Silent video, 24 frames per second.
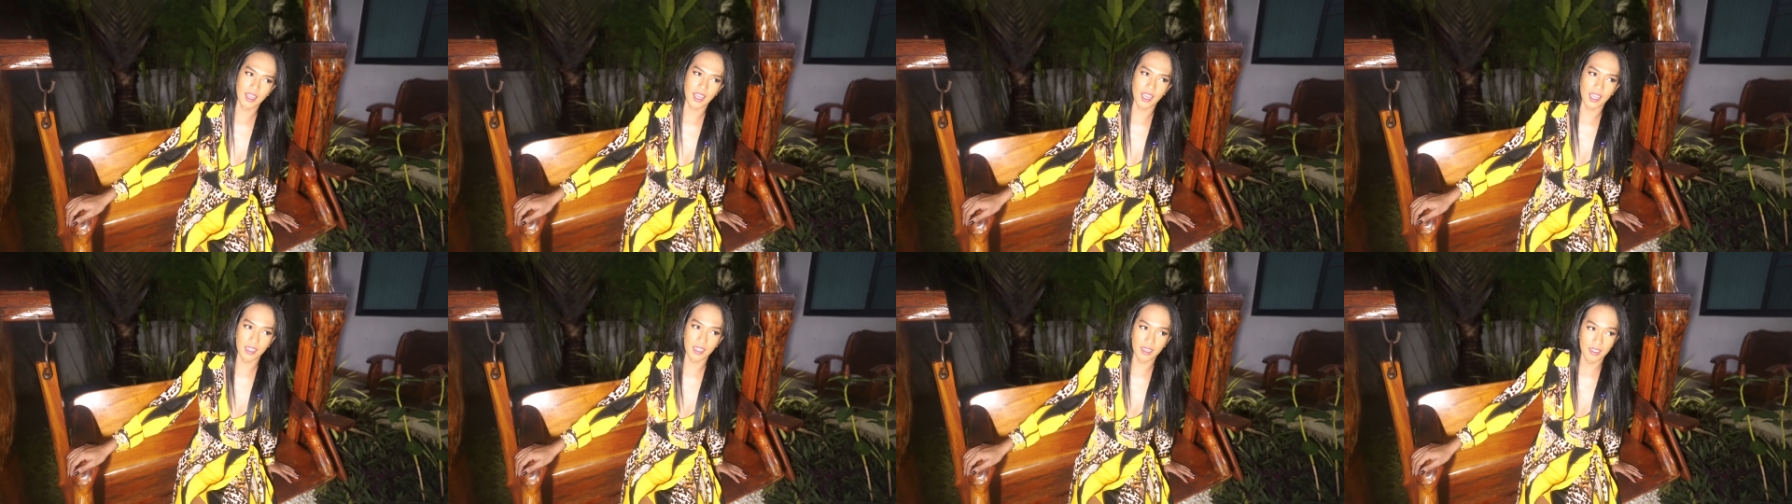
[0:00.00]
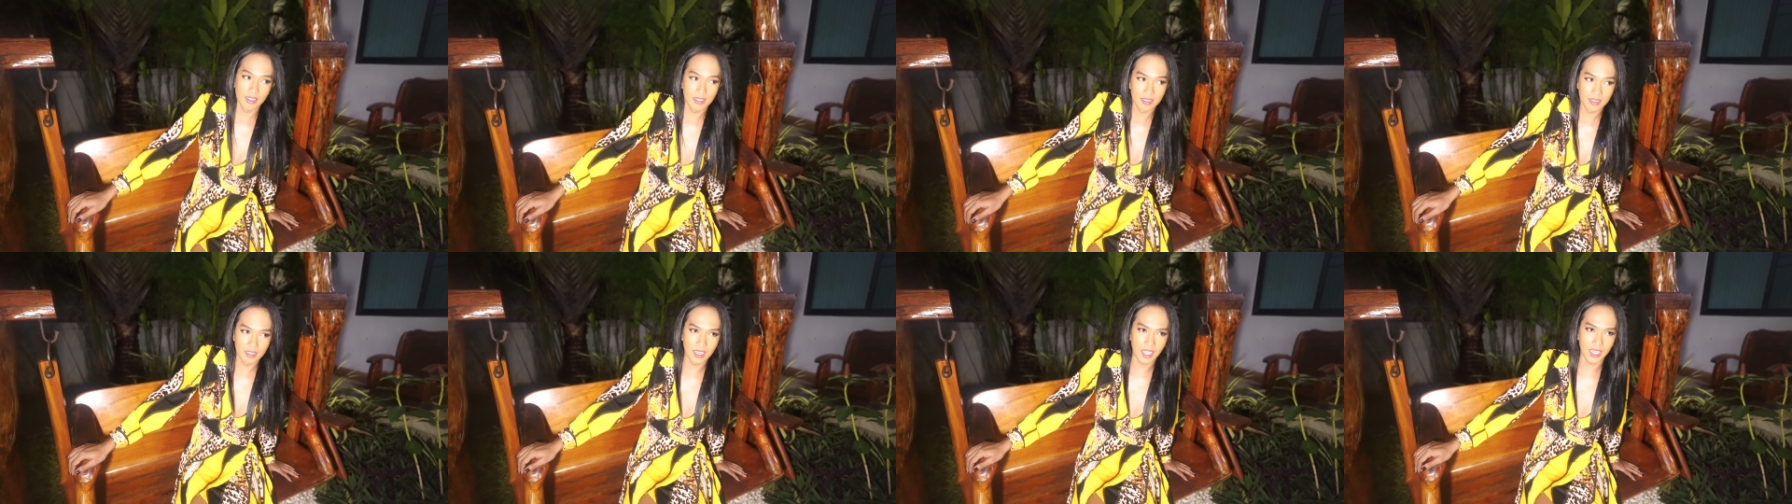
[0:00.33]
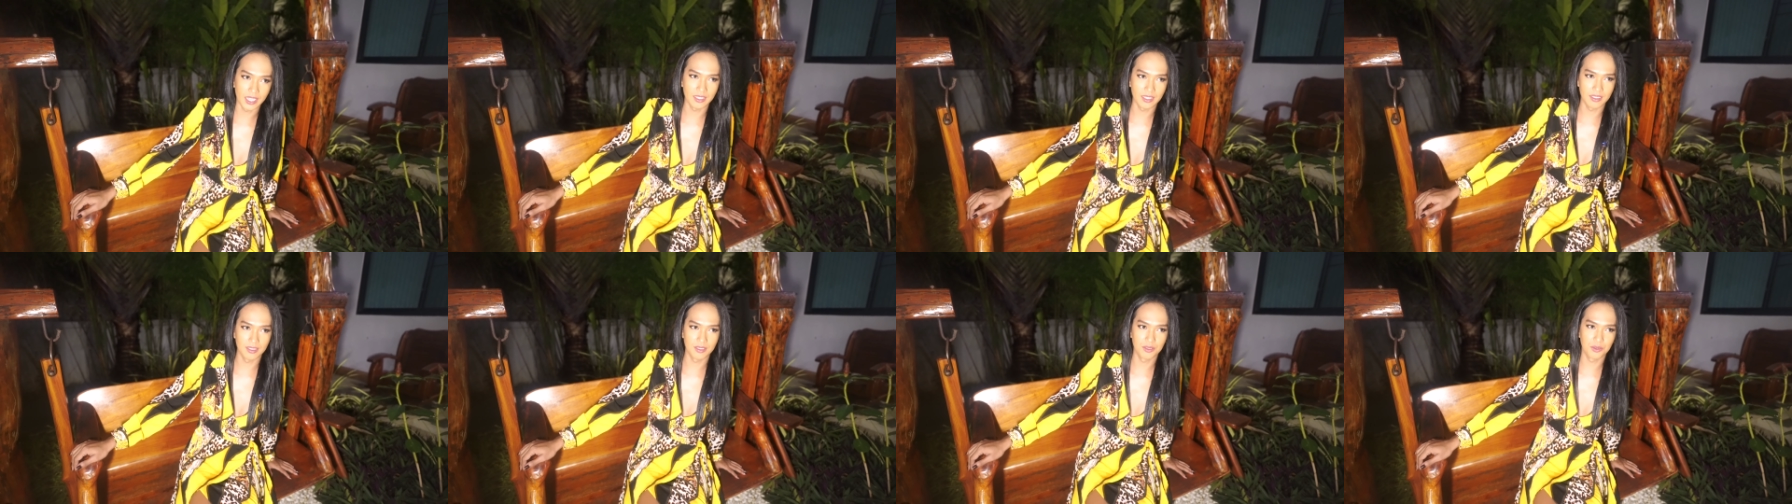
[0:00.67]
I
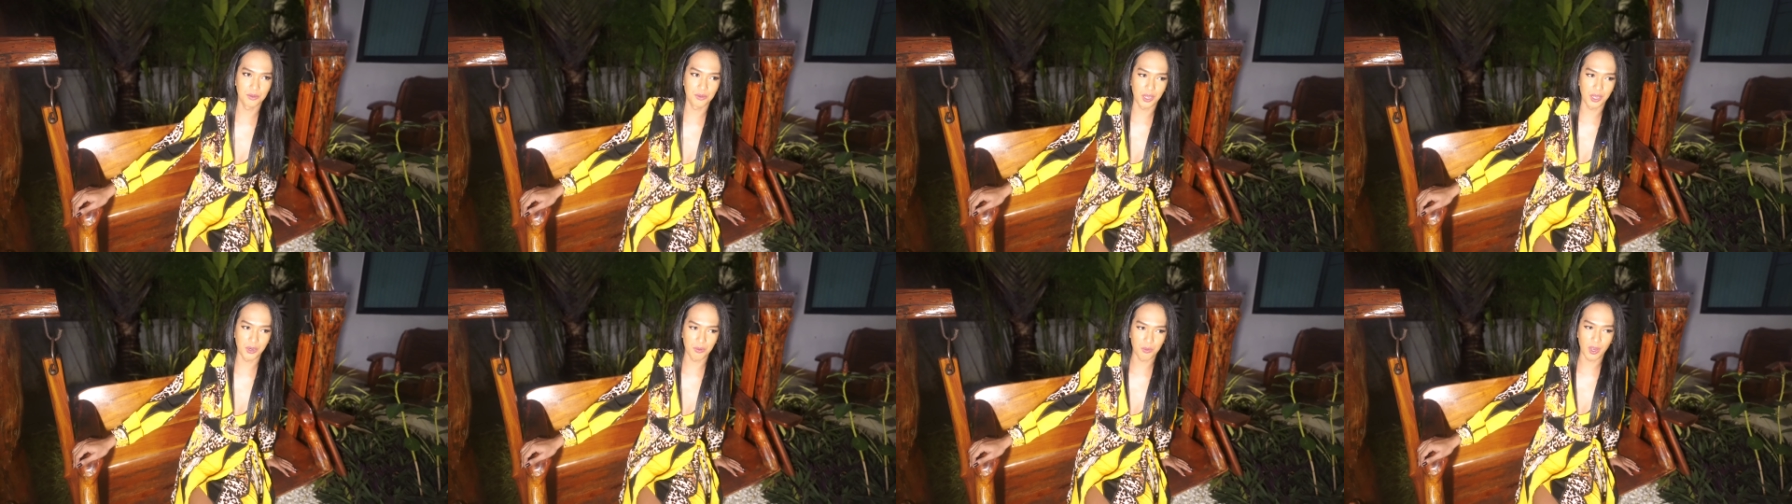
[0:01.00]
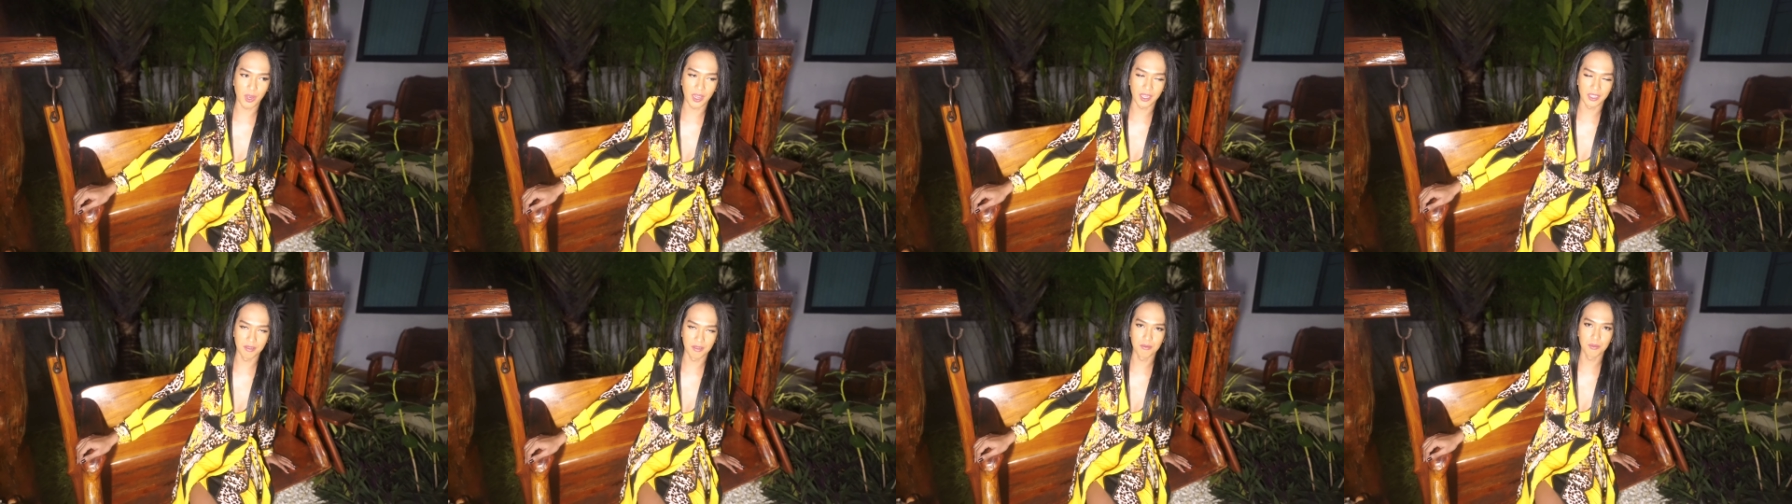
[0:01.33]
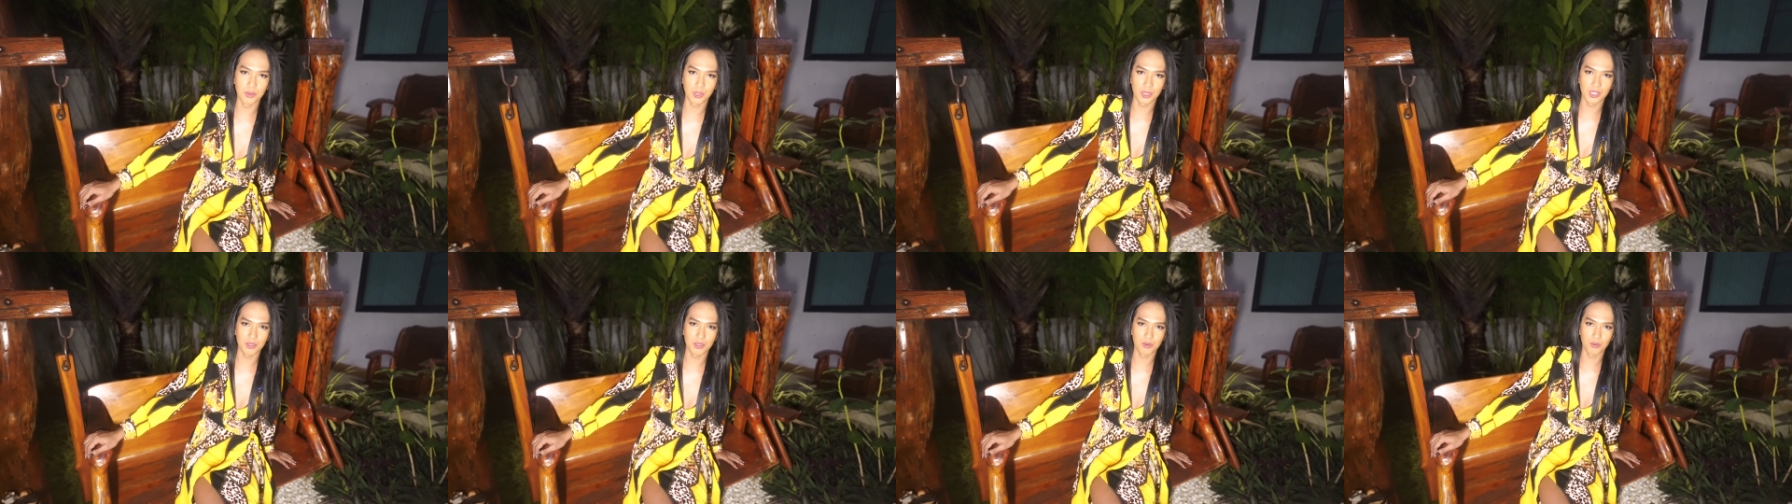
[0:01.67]
like red wine
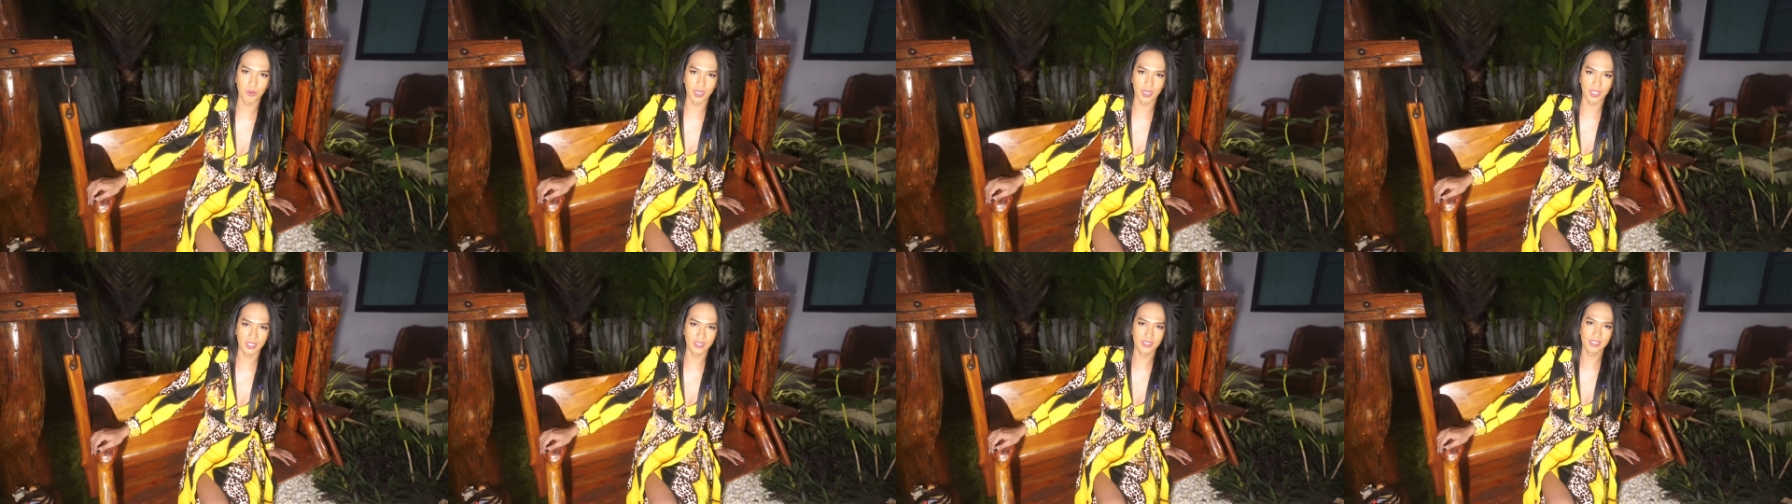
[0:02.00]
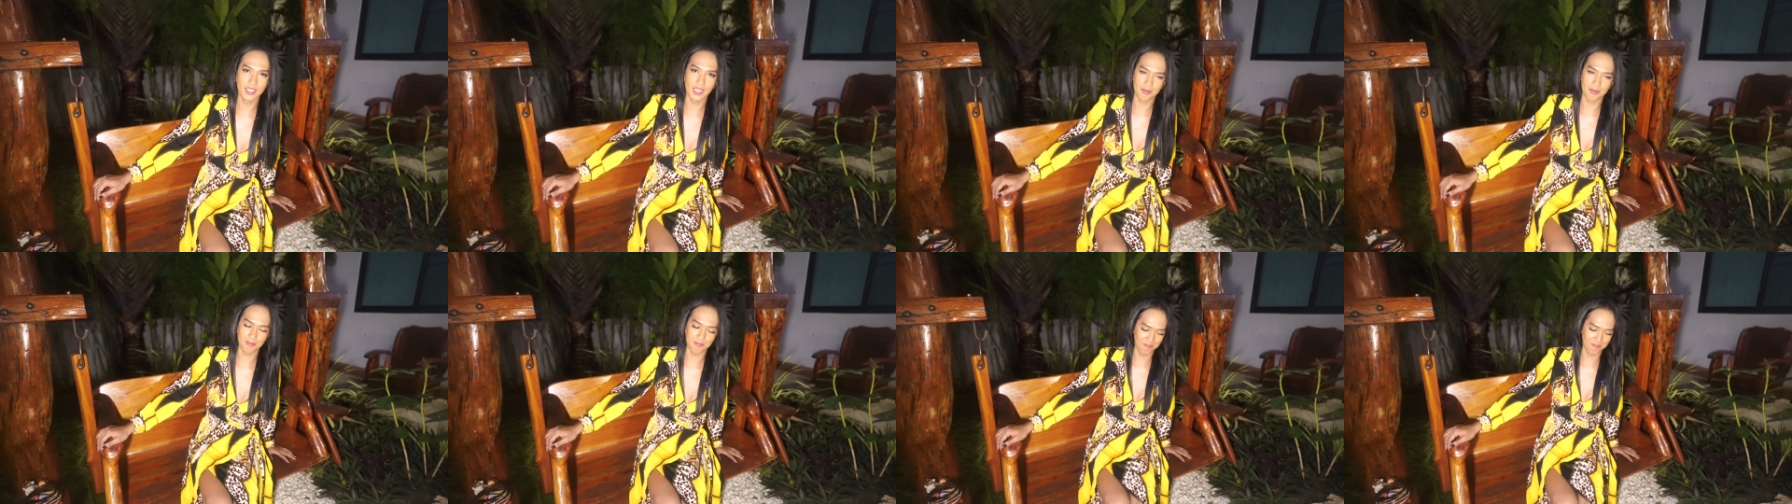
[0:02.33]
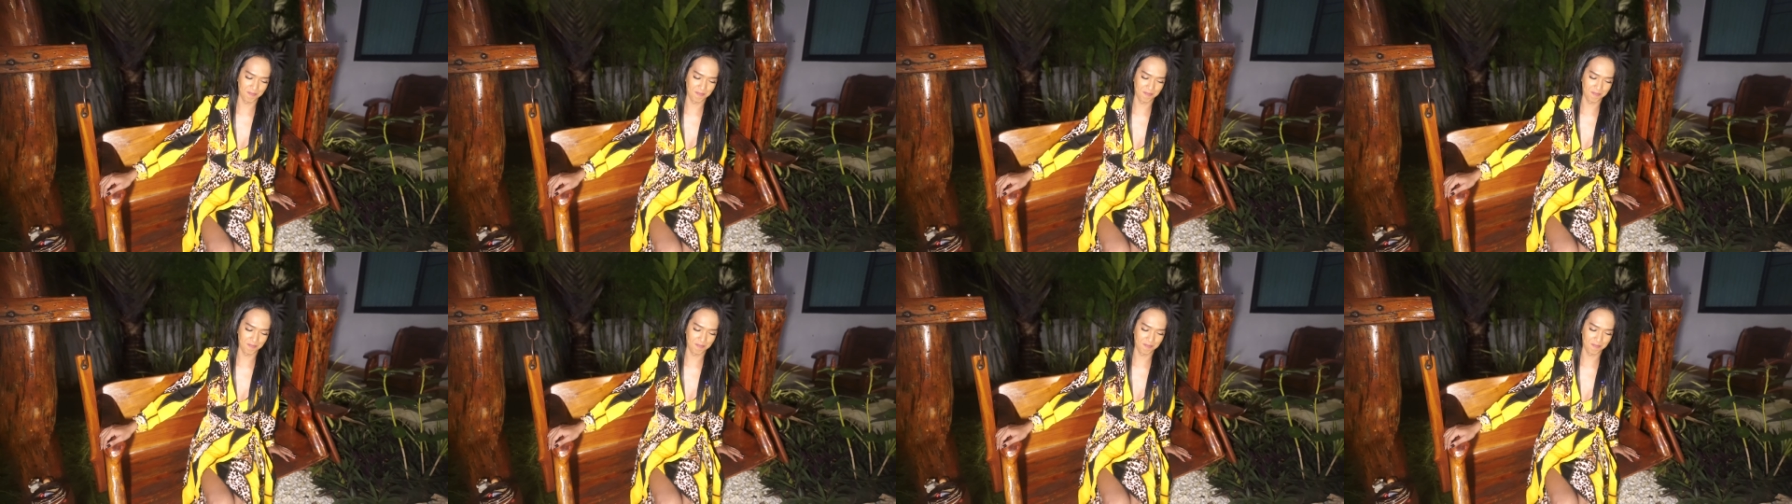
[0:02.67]
more. Yeah? Yeah.